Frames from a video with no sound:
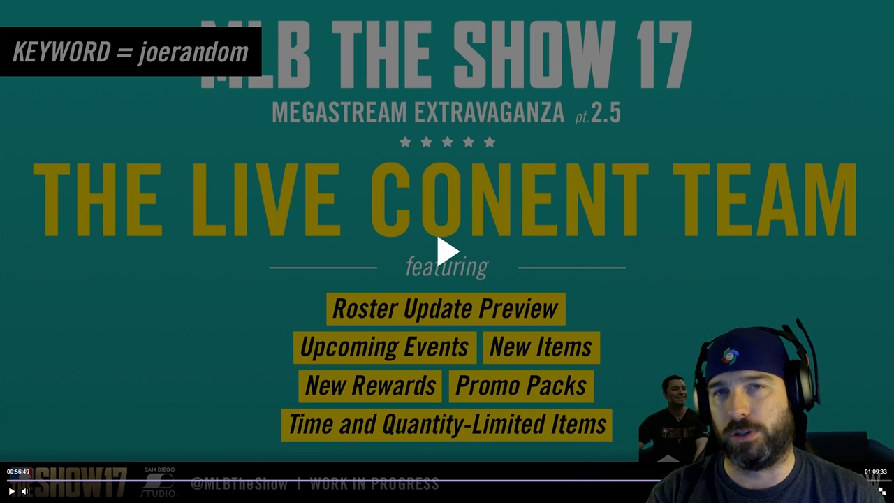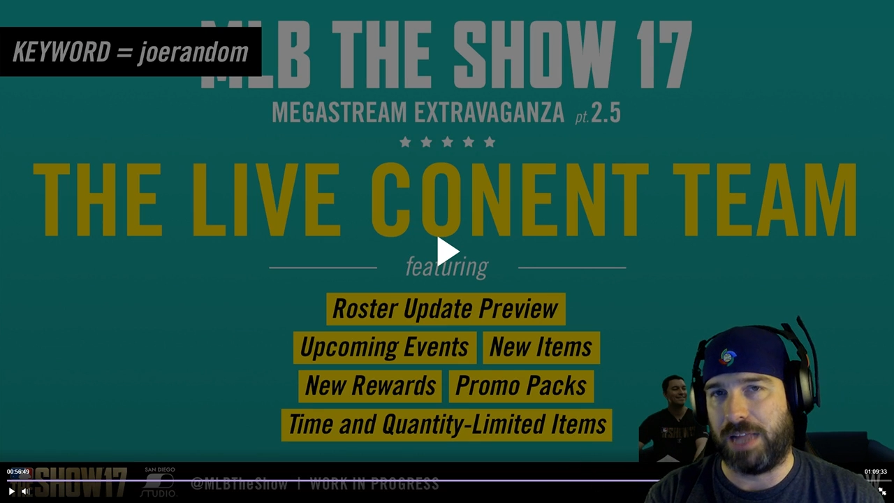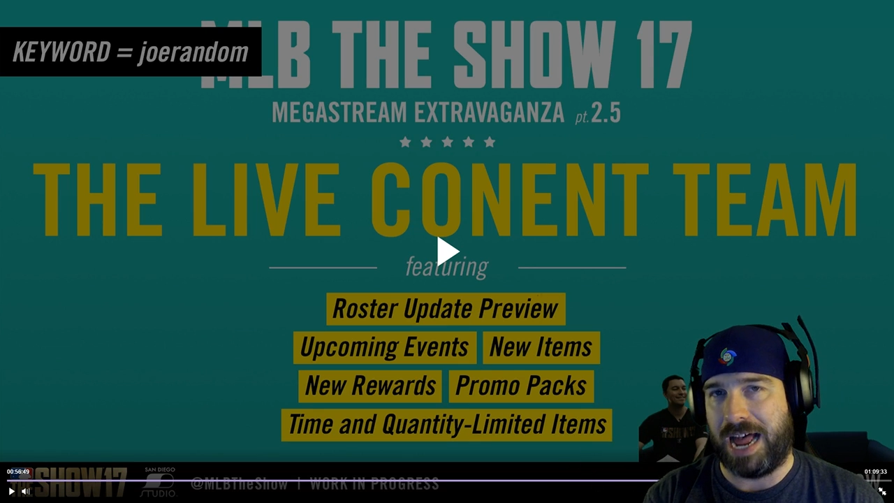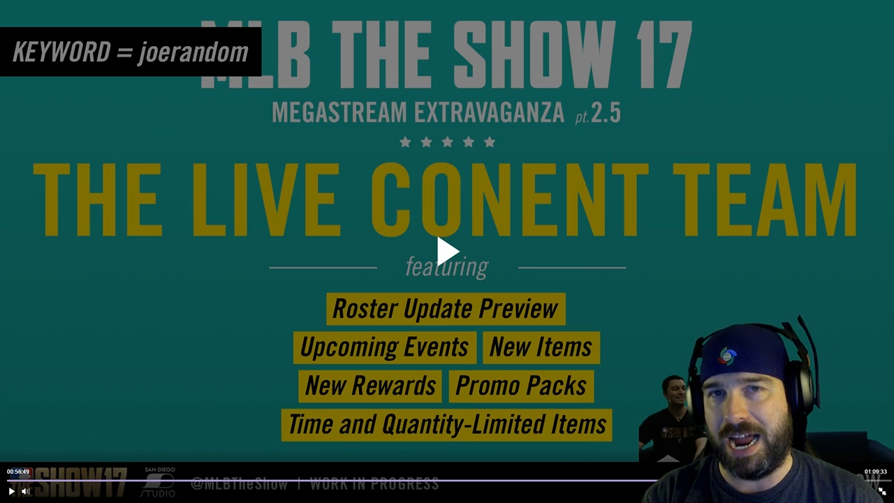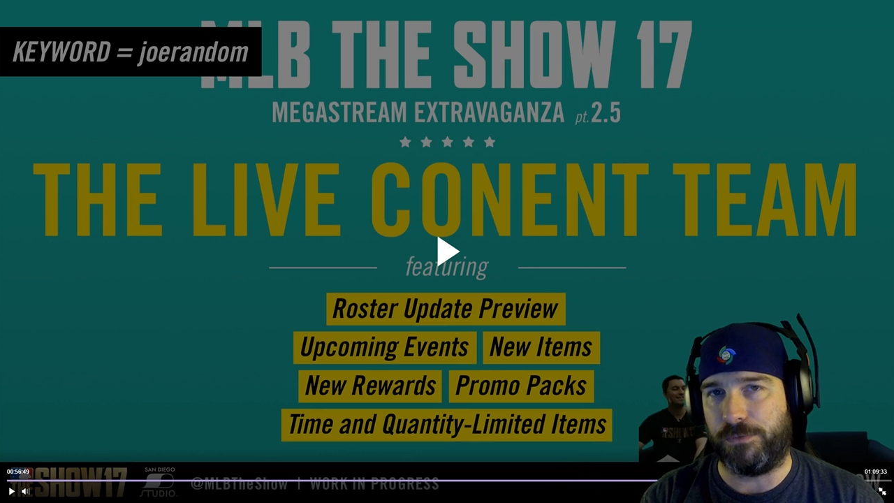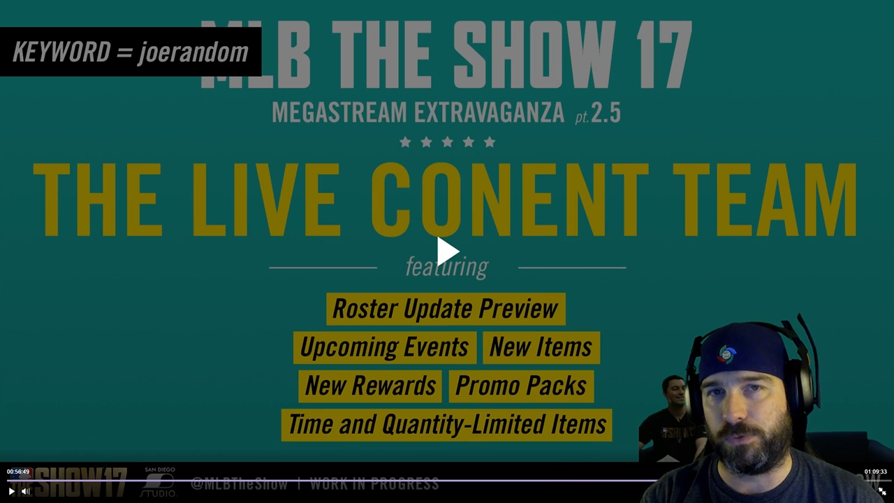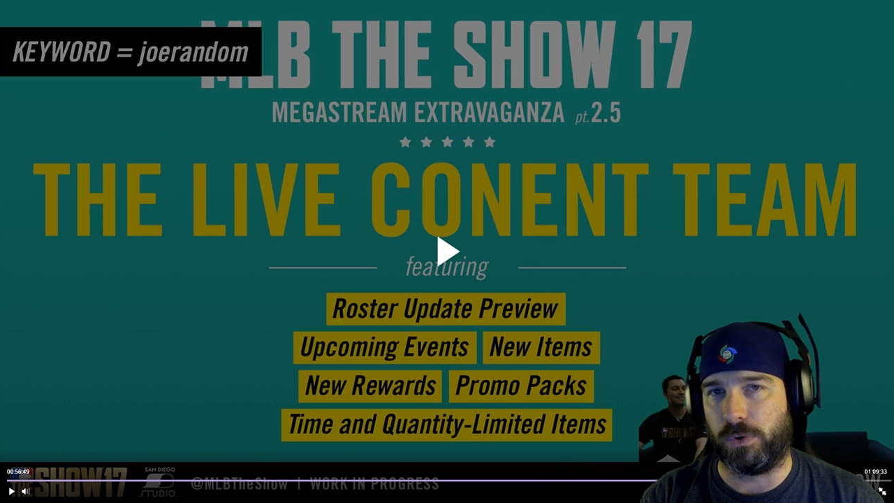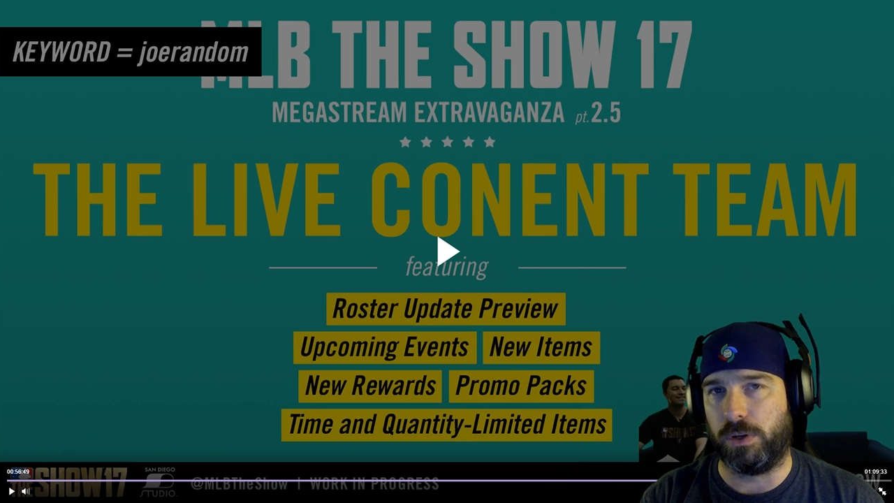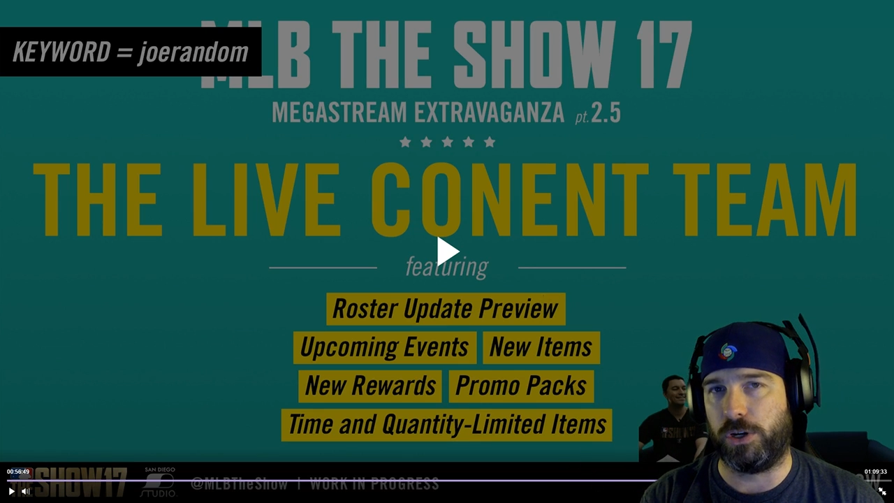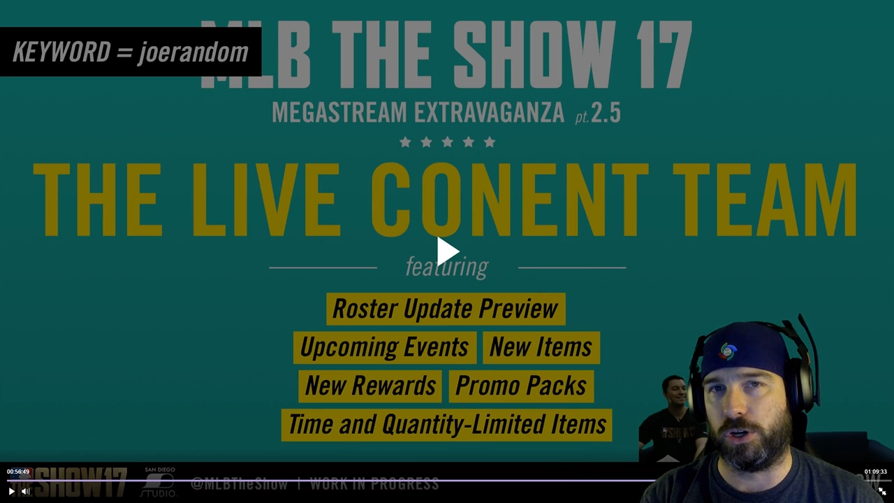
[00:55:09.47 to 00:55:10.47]

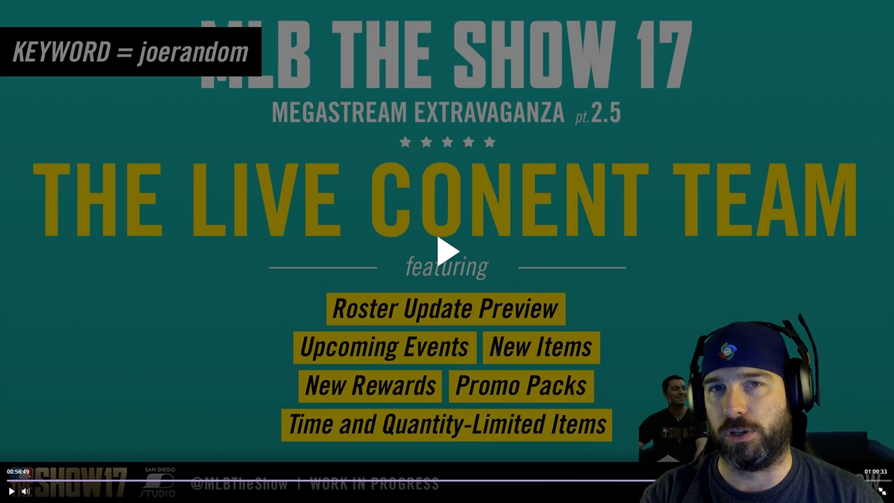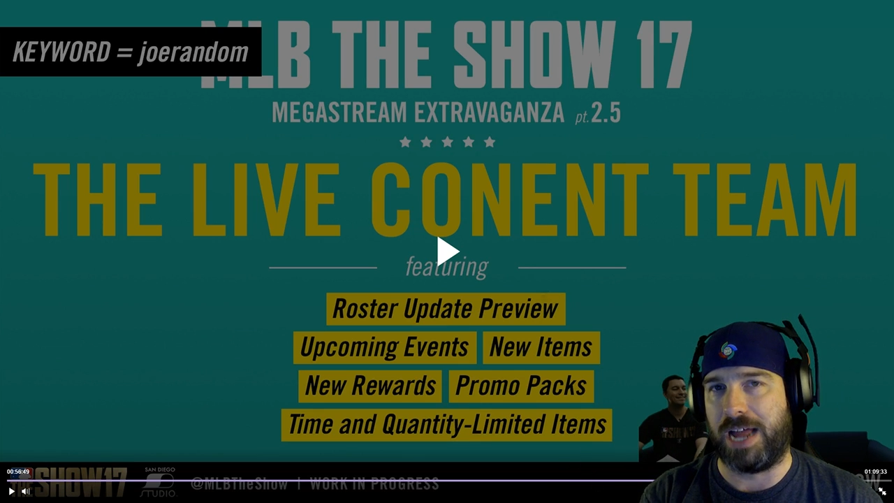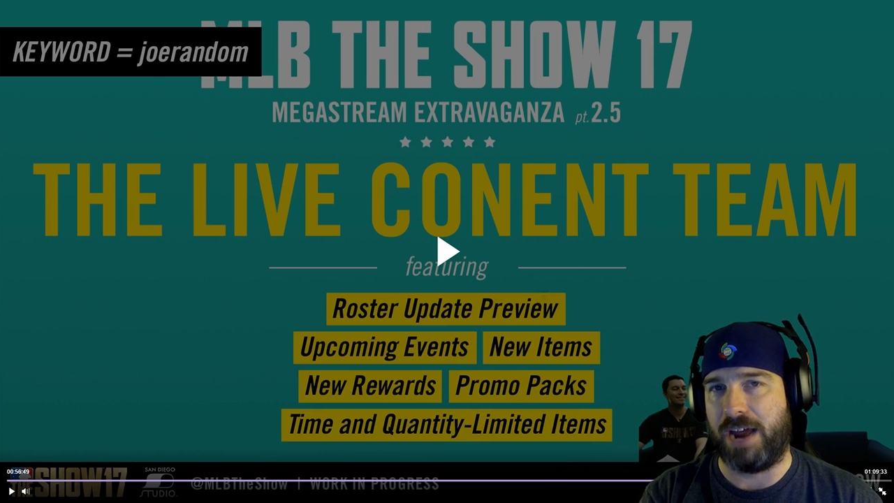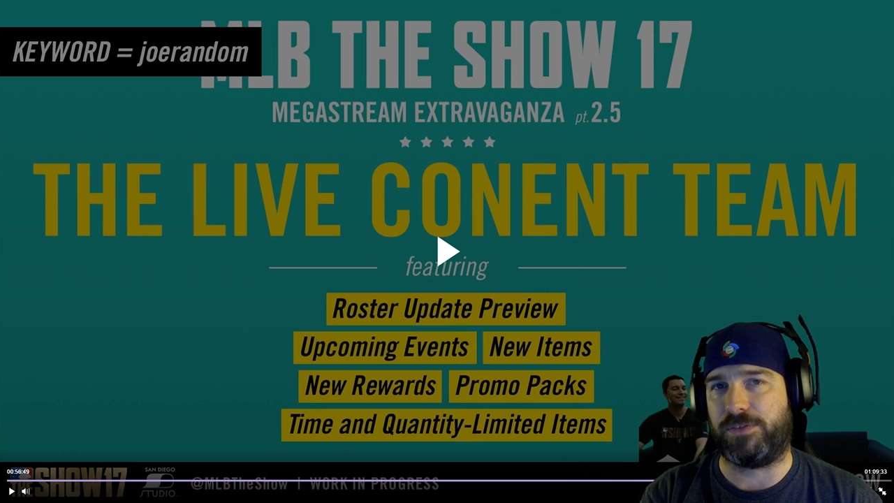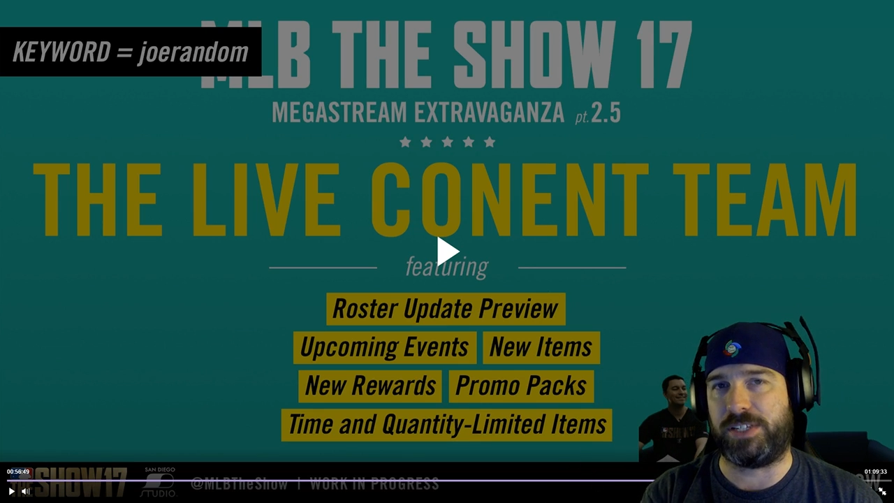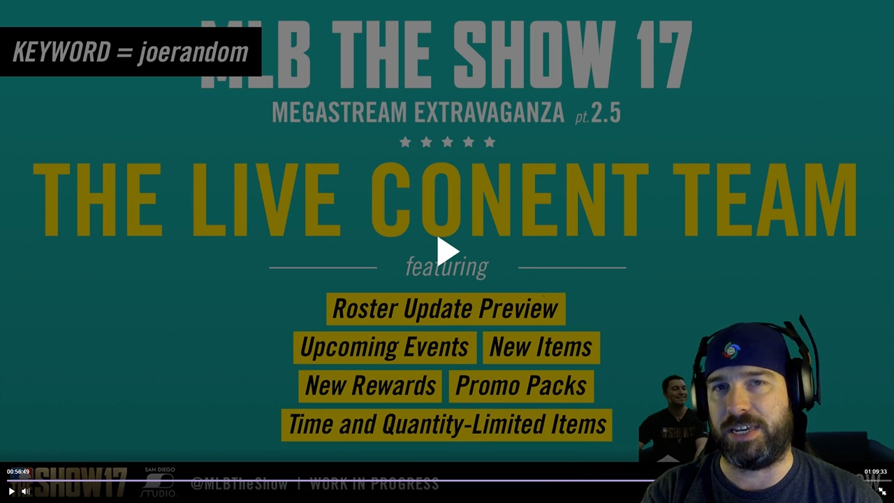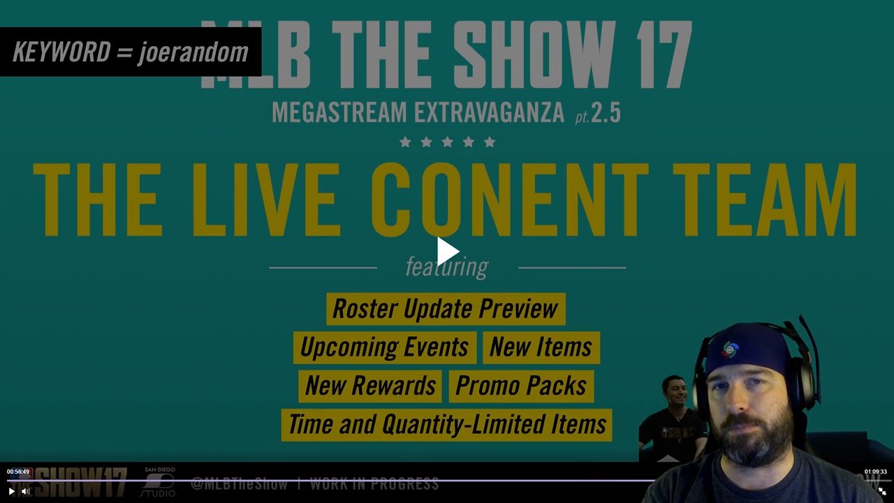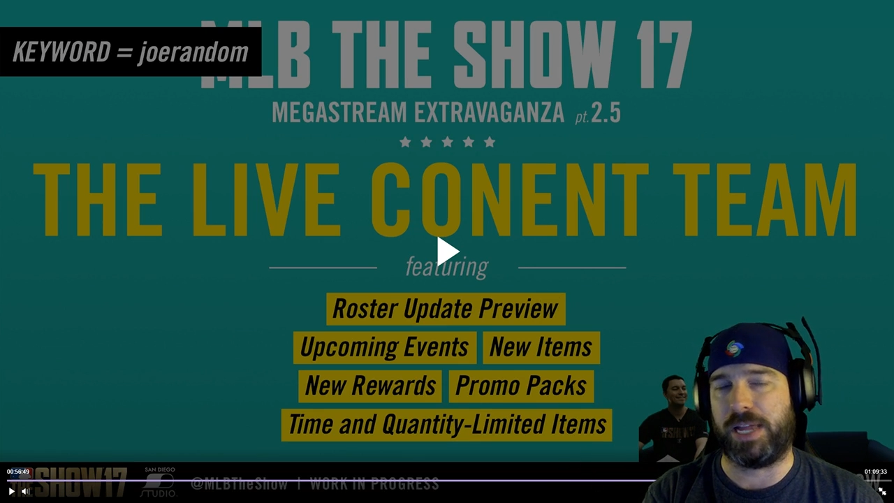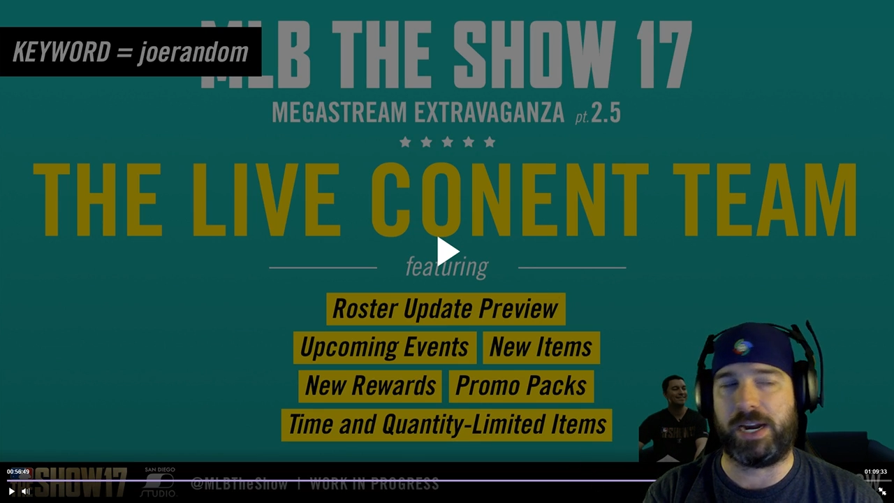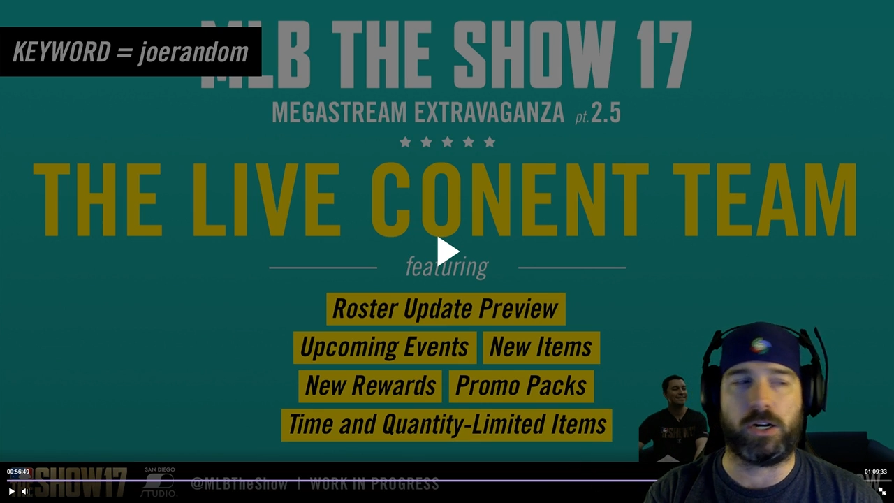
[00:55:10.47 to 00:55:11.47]
live team
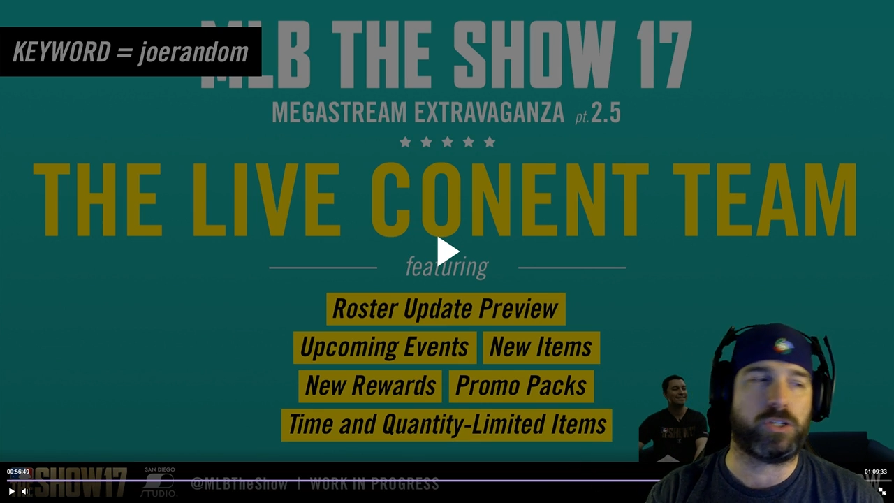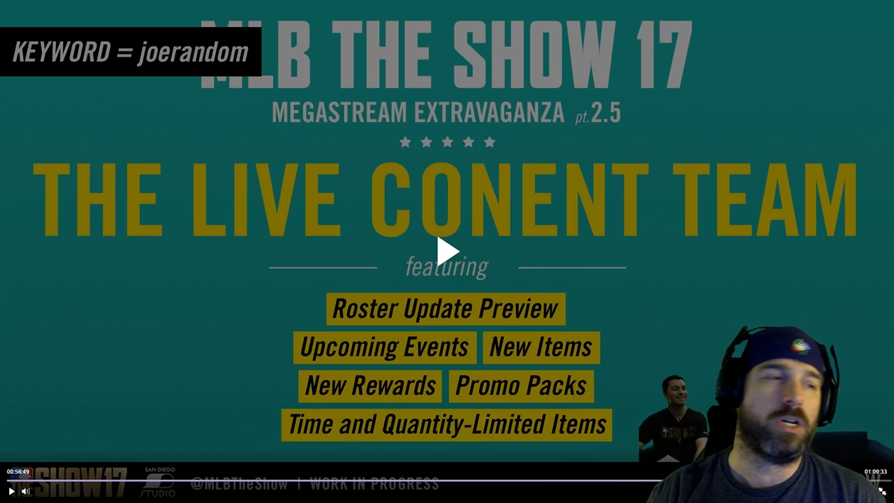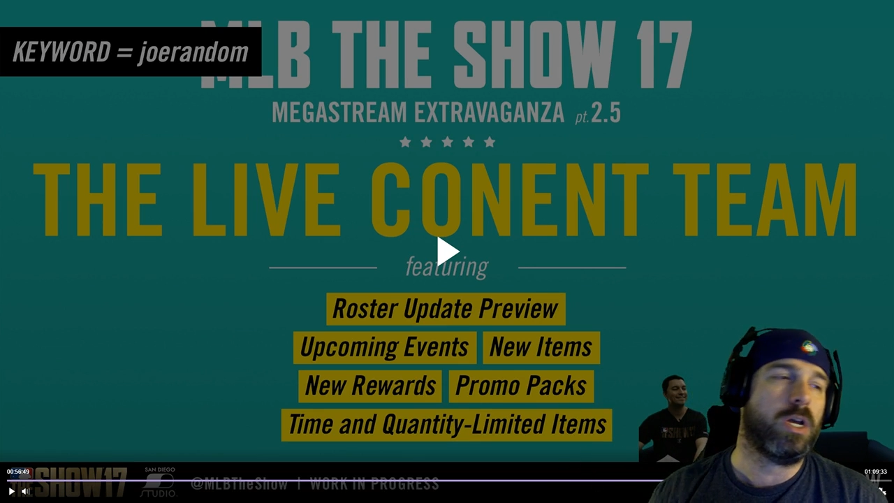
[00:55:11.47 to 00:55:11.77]
players.